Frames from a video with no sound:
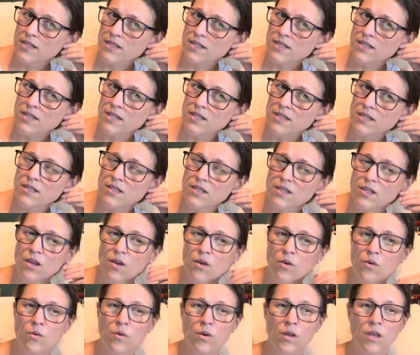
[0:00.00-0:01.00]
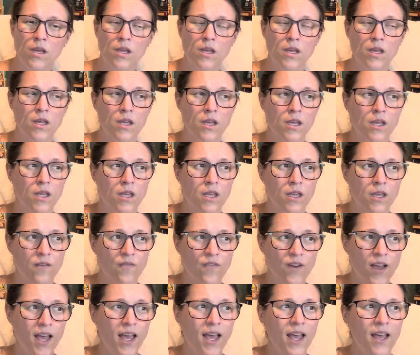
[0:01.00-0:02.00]
sense. So
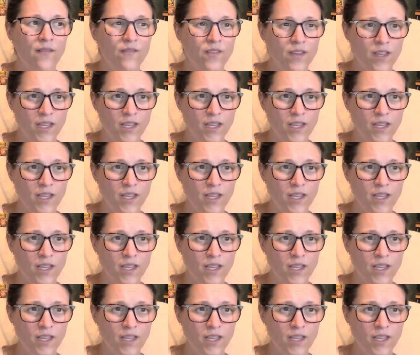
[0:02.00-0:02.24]
if I have